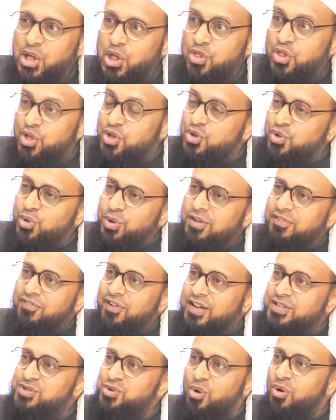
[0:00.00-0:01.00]
The
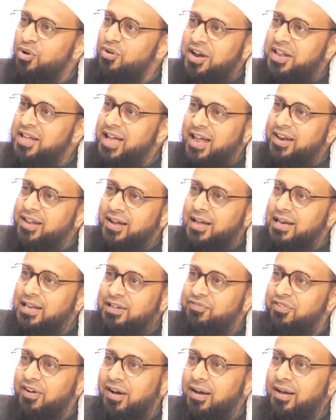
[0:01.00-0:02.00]
universe already had a
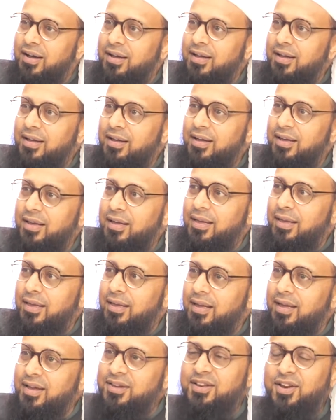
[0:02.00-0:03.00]
Khalifa.
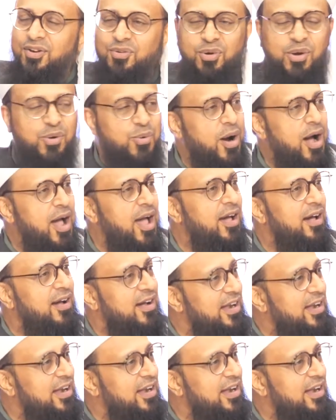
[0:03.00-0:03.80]
It didn't require a